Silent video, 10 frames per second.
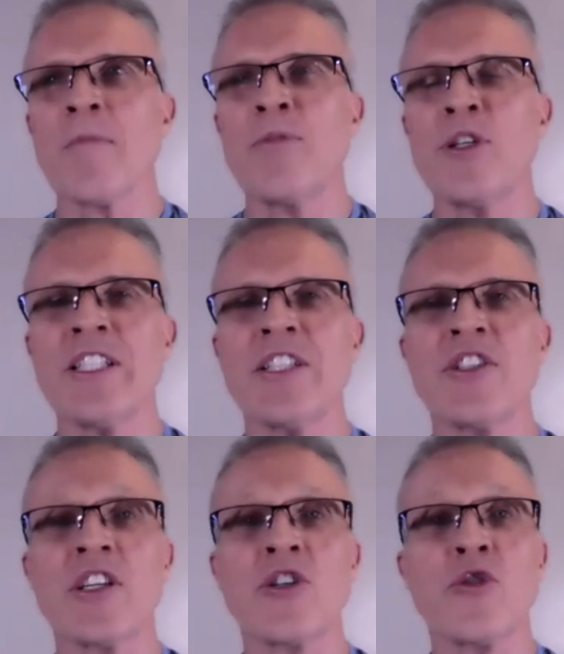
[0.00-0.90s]
puts
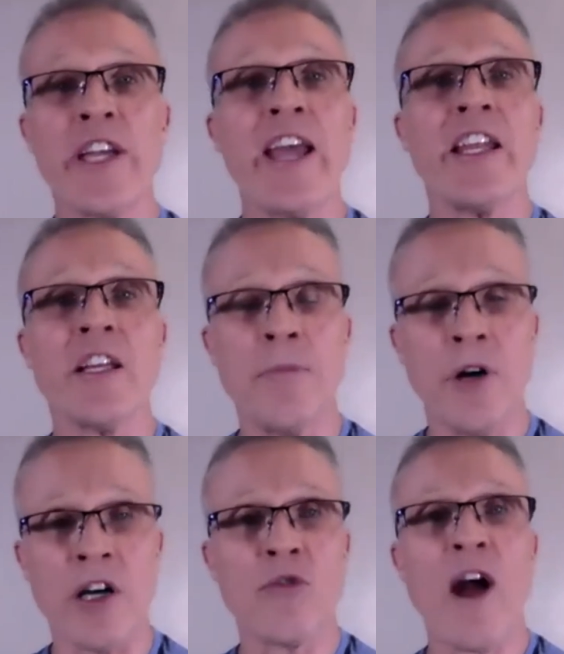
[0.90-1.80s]
into creating a
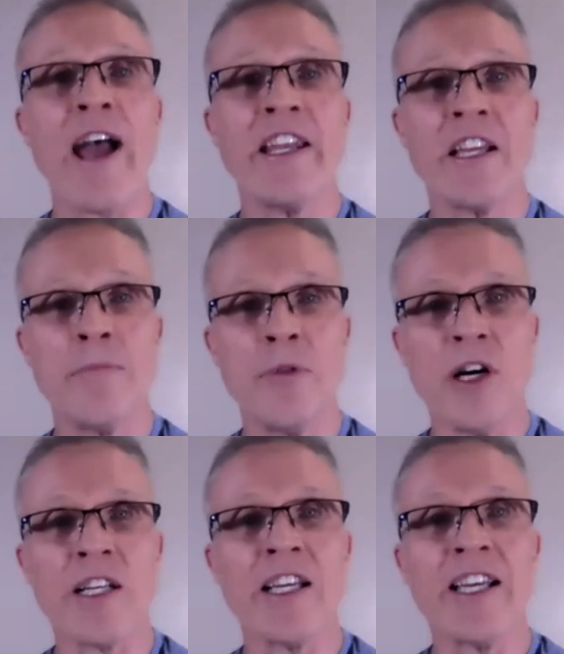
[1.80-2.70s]
book, writing a
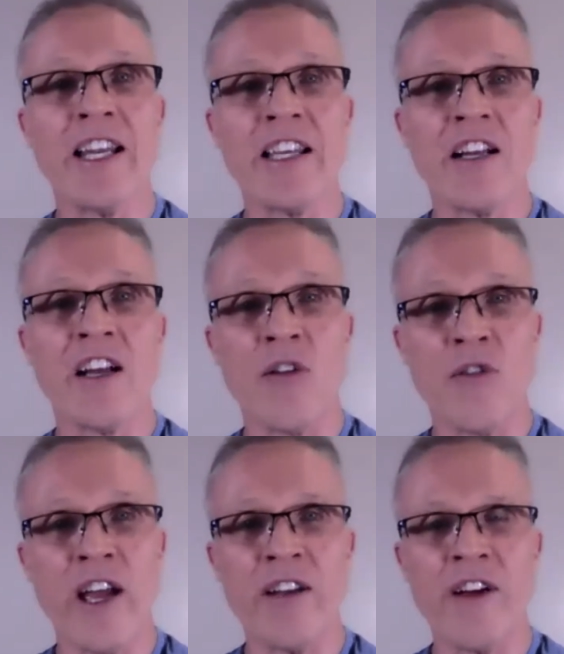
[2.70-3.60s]
book, and getting it all
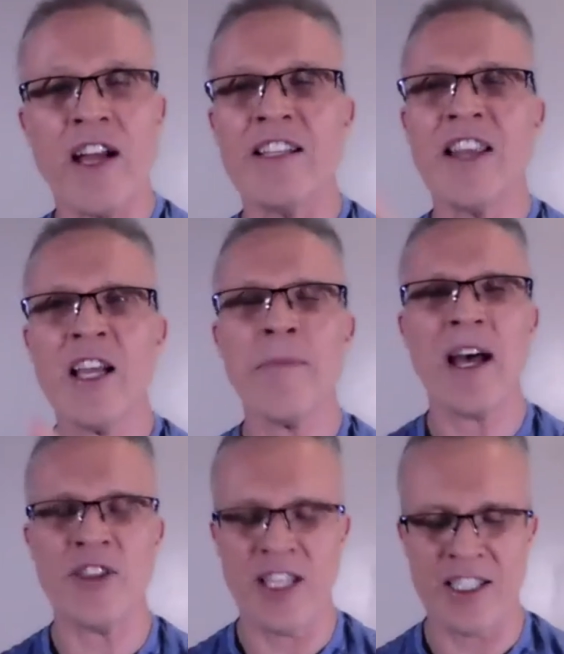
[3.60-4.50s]
ready, right? Think
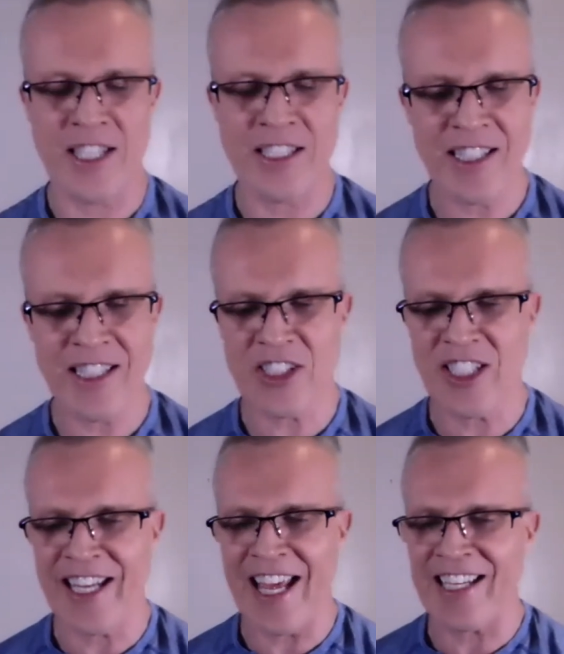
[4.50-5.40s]
about this. I said this
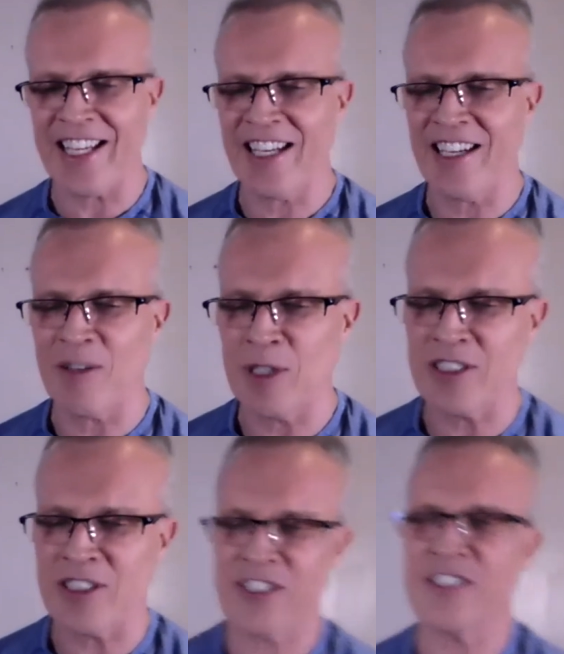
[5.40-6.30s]
to Dan Kennedy
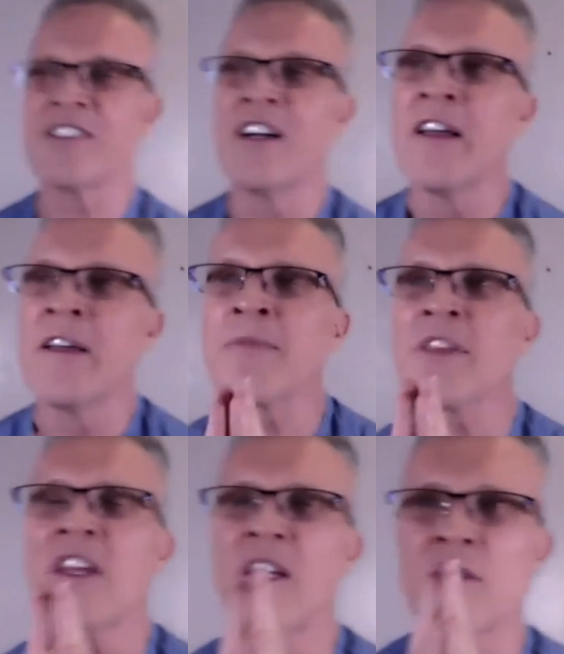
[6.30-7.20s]
once too.
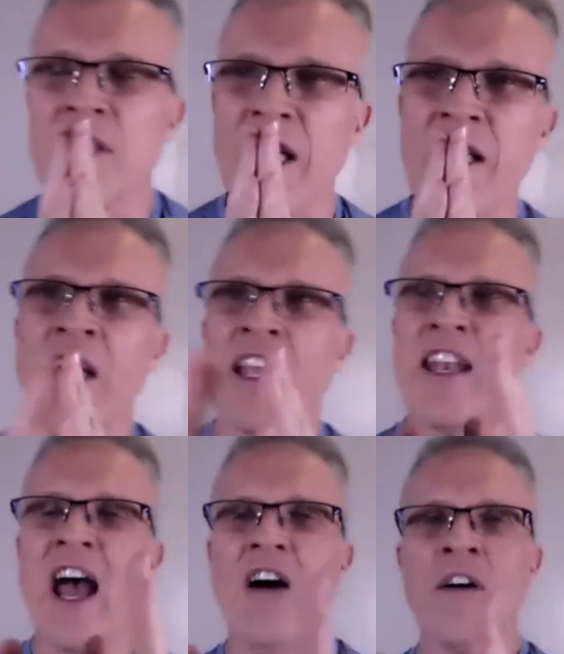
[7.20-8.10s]
It was like,
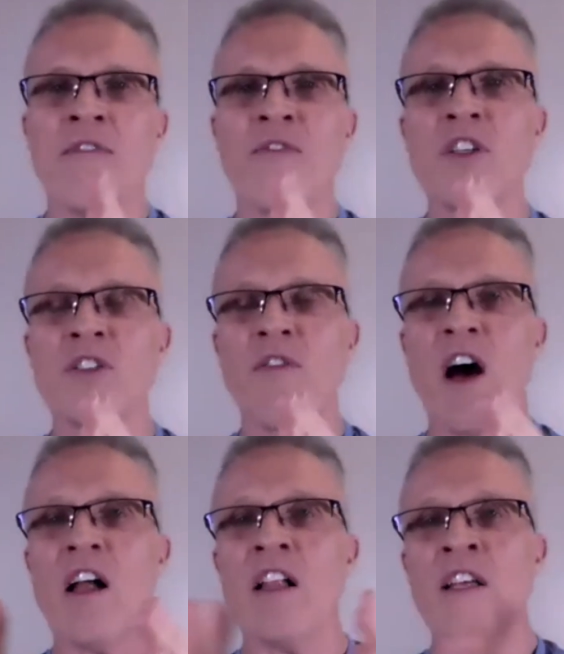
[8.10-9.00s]
now, first of
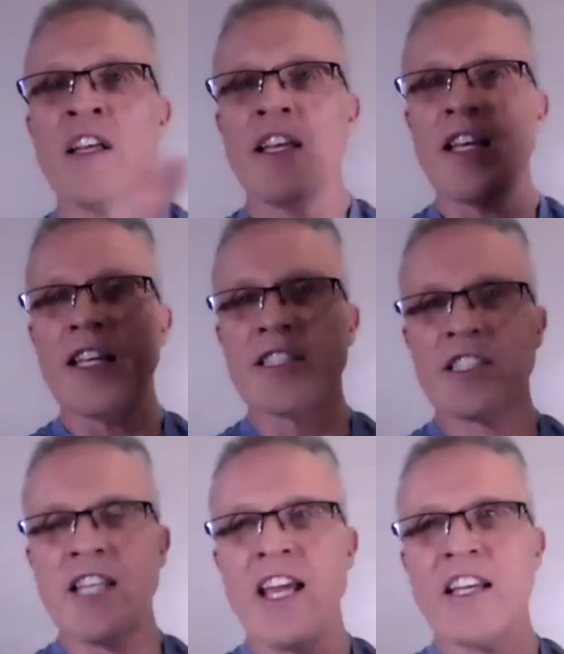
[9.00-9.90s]
all, it's
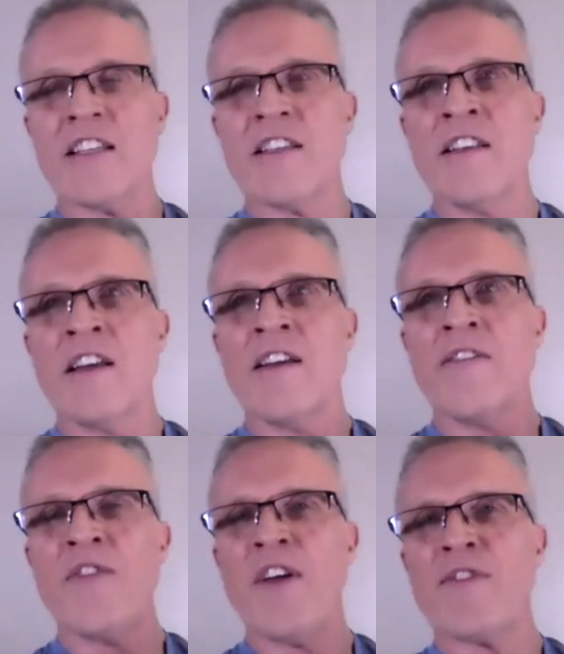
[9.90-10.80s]
taken
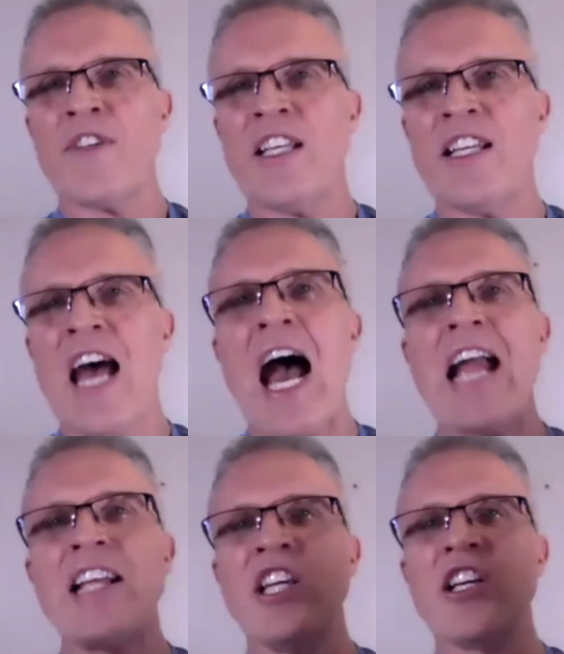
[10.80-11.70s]

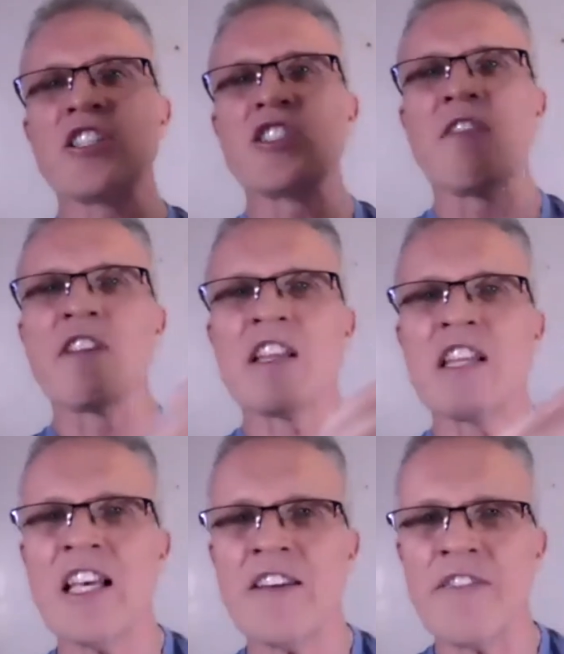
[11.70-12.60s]
59 years of
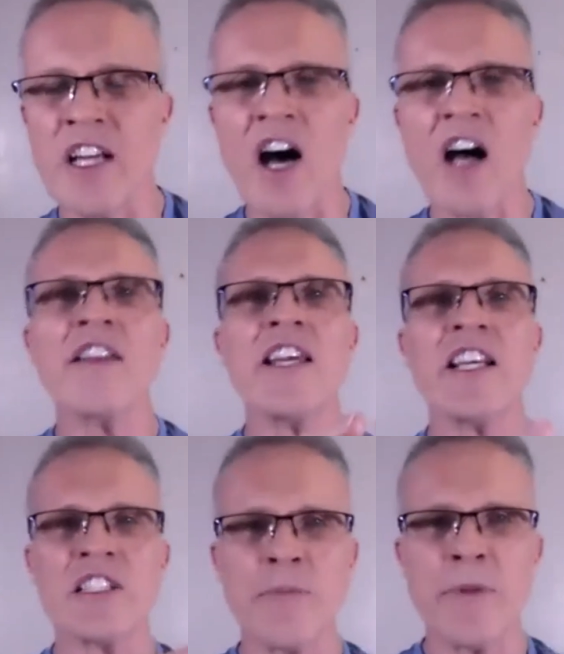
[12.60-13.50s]
living, all the
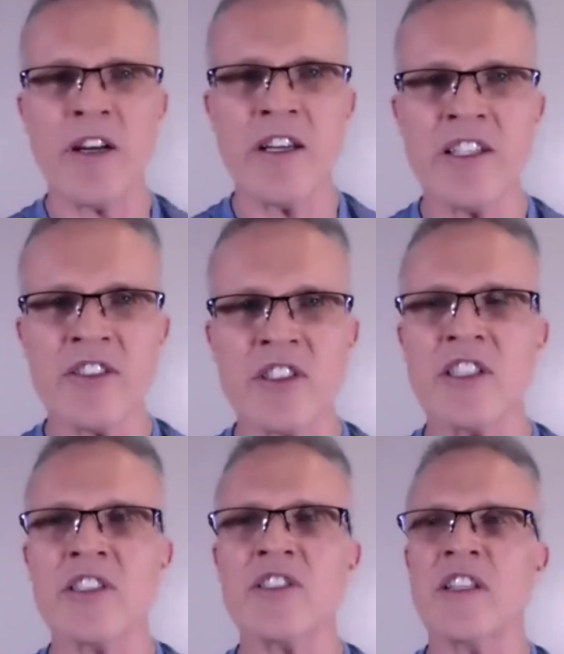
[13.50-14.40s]
experiences